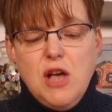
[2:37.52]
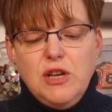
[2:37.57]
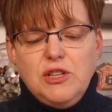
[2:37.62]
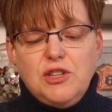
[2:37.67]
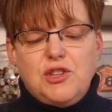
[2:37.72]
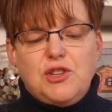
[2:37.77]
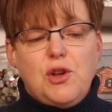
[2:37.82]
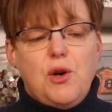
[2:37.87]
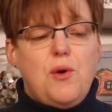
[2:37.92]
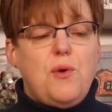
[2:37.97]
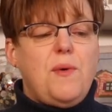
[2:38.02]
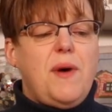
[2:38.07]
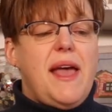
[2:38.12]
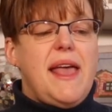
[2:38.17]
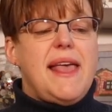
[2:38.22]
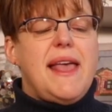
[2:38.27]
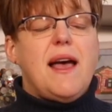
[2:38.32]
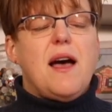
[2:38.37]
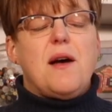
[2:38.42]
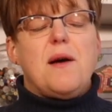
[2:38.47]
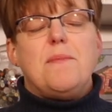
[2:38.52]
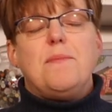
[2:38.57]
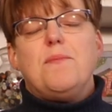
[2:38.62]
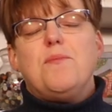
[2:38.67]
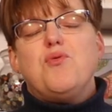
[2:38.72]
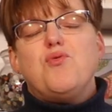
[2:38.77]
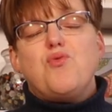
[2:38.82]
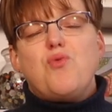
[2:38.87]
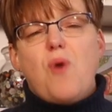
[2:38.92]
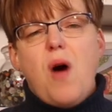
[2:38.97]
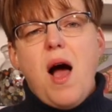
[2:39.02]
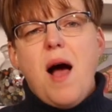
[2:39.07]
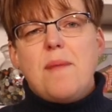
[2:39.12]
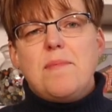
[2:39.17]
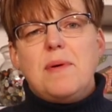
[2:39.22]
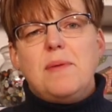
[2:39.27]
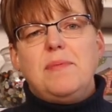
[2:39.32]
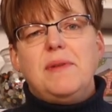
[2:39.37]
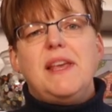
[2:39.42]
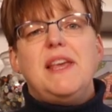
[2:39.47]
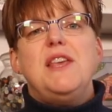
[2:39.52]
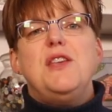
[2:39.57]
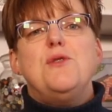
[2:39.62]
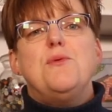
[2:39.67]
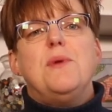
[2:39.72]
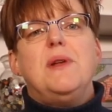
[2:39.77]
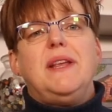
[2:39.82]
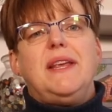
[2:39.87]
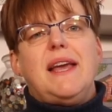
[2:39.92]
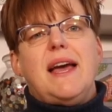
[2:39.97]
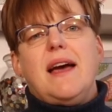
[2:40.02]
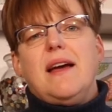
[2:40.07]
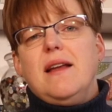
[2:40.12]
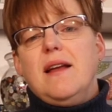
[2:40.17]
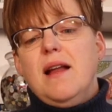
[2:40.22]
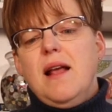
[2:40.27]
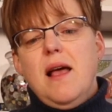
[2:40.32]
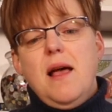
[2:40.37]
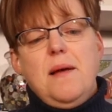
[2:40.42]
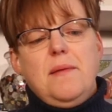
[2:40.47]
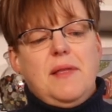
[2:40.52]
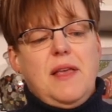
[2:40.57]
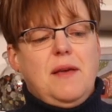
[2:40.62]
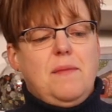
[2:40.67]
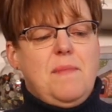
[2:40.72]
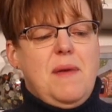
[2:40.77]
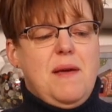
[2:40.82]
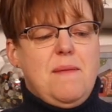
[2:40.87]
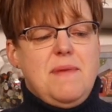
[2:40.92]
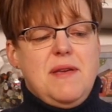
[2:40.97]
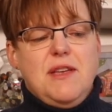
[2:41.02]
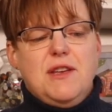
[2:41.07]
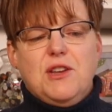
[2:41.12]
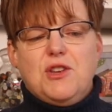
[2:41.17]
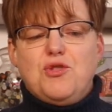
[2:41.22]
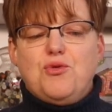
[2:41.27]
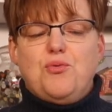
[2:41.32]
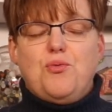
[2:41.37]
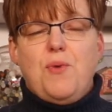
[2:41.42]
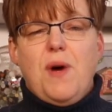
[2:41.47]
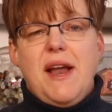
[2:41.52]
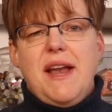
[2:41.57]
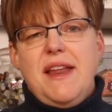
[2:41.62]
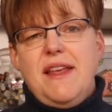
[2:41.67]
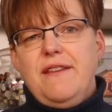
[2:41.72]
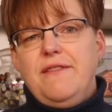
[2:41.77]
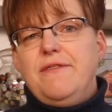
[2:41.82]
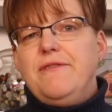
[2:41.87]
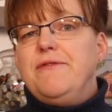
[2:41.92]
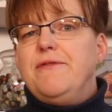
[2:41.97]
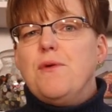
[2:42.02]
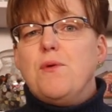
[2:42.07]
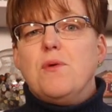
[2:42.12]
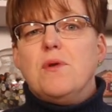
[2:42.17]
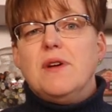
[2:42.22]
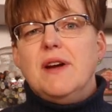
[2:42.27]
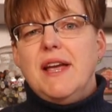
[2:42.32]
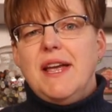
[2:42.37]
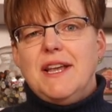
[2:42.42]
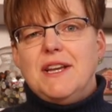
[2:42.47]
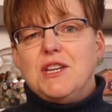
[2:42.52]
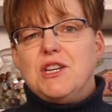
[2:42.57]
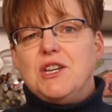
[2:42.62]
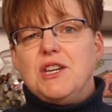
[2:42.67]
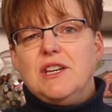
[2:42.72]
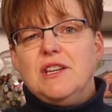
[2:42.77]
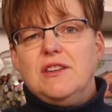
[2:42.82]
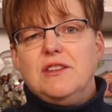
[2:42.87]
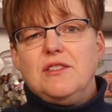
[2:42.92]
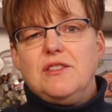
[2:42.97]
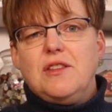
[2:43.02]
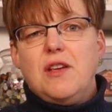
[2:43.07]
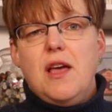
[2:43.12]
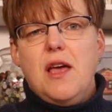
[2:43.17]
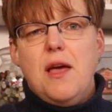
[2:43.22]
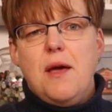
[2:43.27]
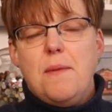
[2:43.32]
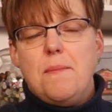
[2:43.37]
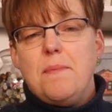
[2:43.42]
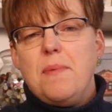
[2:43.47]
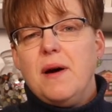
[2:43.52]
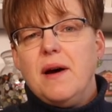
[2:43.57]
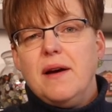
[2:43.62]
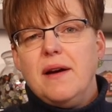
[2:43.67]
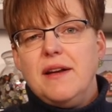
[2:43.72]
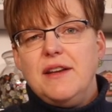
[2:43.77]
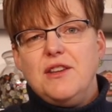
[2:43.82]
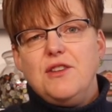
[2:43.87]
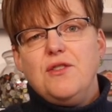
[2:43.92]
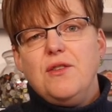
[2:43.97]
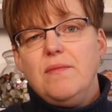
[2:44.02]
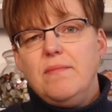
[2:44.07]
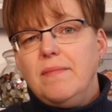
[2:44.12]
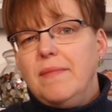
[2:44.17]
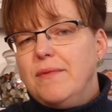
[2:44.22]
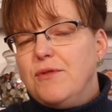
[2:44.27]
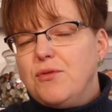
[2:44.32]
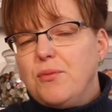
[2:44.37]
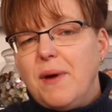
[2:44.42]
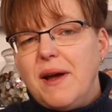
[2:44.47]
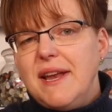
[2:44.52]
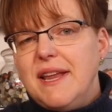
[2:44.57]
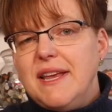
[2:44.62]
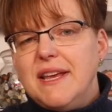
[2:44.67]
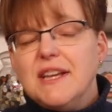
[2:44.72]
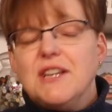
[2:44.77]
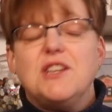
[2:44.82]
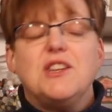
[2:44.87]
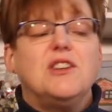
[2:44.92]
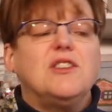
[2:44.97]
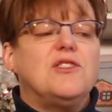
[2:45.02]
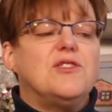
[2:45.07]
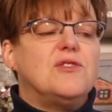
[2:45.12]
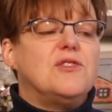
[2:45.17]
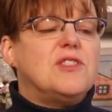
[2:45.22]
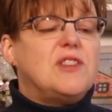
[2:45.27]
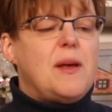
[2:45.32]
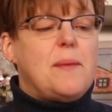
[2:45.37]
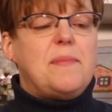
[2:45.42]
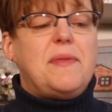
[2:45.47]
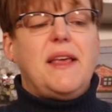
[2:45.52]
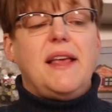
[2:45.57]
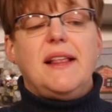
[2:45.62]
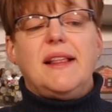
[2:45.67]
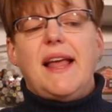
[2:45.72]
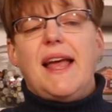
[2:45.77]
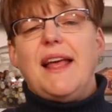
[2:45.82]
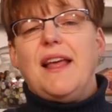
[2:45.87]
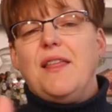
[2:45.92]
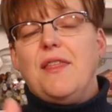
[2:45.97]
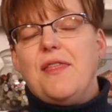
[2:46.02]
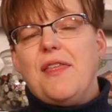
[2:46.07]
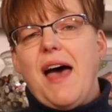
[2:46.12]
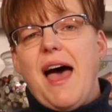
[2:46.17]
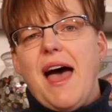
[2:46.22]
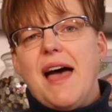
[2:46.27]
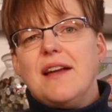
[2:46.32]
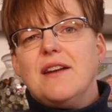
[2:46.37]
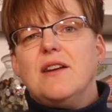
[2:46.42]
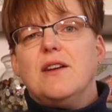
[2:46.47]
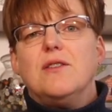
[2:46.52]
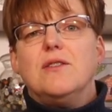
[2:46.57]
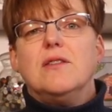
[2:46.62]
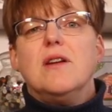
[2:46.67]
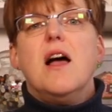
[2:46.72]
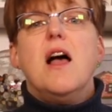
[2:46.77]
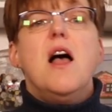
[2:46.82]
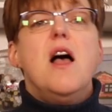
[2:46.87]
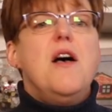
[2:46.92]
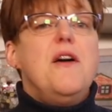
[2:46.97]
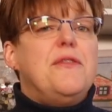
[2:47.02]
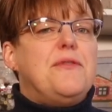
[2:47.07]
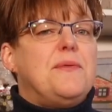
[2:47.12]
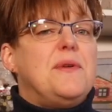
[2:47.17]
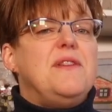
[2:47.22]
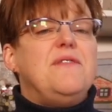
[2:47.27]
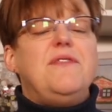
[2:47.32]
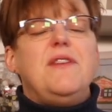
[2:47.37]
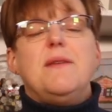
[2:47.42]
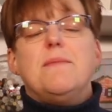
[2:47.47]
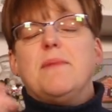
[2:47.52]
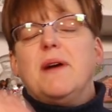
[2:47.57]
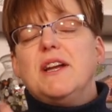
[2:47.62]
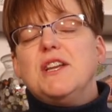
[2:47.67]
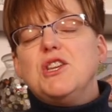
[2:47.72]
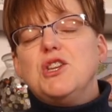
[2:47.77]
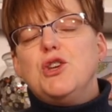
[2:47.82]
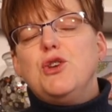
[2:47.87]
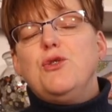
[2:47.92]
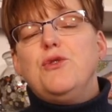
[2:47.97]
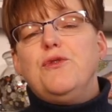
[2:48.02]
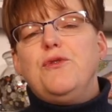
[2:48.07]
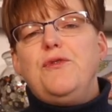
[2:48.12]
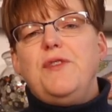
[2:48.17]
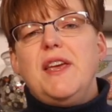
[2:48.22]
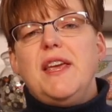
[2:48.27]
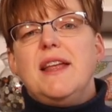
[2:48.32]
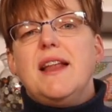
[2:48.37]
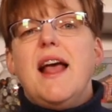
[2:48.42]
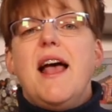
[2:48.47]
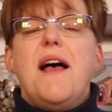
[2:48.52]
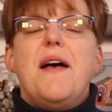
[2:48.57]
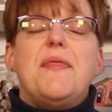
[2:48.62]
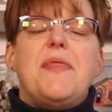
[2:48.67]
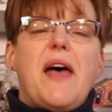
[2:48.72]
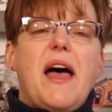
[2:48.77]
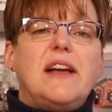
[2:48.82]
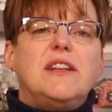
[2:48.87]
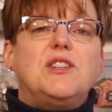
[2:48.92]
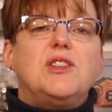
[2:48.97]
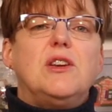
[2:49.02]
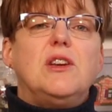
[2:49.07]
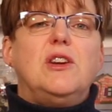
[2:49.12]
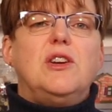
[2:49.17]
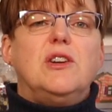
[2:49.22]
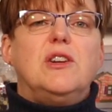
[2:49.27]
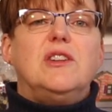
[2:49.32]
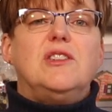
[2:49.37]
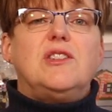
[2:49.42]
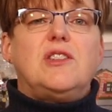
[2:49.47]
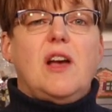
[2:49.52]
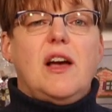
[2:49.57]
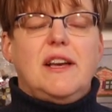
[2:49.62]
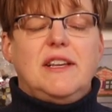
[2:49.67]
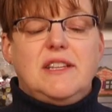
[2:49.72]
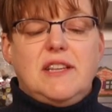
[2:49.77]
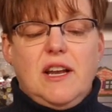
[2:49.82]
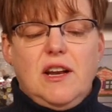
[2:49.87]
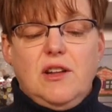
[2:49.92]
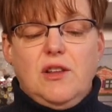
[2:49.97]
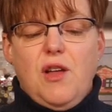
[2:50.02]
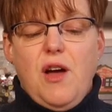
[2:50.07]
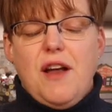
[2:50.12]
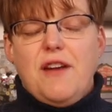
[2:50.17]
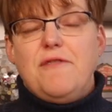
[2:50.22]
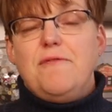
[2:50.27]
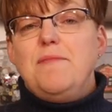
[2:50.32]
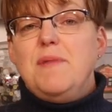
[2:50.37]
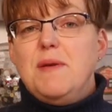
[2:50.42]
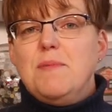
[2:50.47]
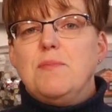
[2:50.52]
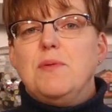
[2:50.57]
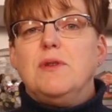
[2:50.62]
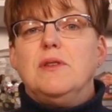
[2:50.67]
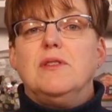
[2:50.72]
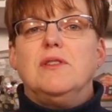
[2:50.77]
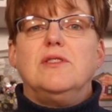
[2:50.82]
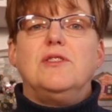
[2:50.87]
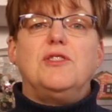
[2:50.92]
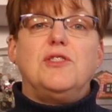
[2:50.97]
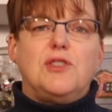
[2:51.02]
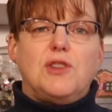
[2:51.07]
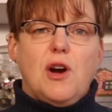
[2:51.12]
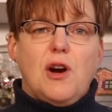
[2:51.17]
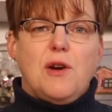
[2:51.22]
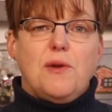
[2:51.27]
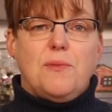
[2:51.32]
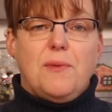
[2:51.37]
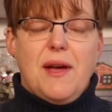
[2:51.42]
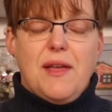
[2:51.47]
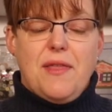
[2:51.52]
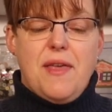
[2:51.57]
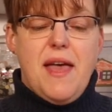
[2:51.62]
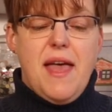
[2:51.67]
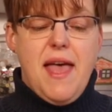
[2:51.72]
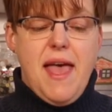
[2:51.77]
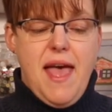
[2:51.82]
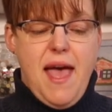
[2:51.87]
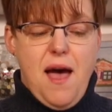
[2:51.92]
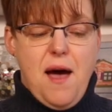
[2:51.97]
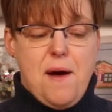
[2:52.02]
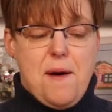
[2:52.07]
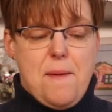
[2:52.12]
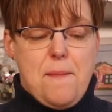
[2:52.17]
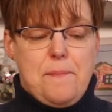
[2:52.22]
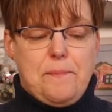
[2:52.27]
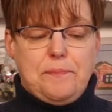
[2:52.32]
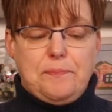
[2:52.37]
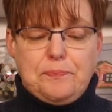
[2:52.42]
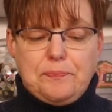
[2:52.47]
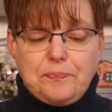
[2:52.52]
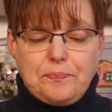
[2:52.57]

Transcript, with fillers: So um, probably you would get like maybe 24 inches by 20 inches or something like that, or three feet by two feet that's a good size that a lot of people start with. Um,